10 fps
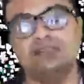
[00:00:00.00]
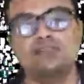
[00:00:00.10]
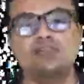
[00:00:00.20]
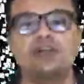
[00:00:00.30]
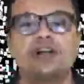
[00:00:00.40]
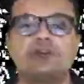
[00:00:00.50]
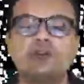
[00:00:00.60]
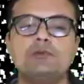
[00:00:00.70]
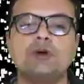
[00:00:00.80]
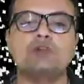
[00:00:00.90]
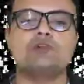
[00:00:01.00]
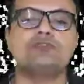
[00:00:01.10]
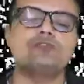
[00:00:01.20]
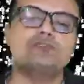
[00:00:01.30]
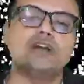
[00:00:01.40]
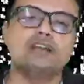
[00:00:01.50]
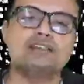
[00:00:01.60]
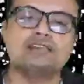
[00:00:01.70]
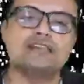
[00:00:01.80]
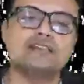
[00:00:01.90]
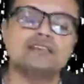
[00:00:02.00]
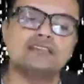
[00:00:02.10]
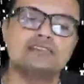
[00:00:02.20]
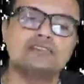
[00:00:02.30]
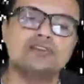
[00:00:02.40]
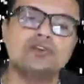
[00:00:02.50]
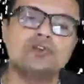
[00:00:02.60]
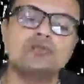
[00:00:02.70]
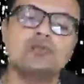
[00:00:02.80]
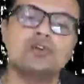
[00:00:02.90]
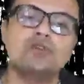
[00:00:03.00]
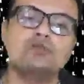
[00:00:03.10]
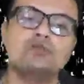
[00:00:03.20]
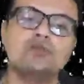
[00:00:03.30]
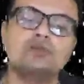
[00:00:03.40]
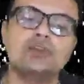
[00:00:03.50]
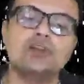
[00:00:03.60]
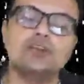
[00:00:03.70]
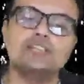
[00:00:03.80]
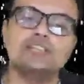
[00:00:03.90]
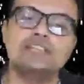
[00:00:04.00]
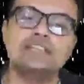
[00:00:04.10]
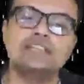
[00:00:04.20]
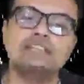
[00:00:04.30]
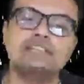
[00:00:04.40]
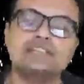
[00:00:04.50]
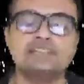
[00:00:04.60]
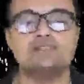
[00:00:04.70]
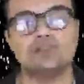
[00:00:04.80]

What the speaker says: So I hope all of you understand in this talk what do we mean by alternating series,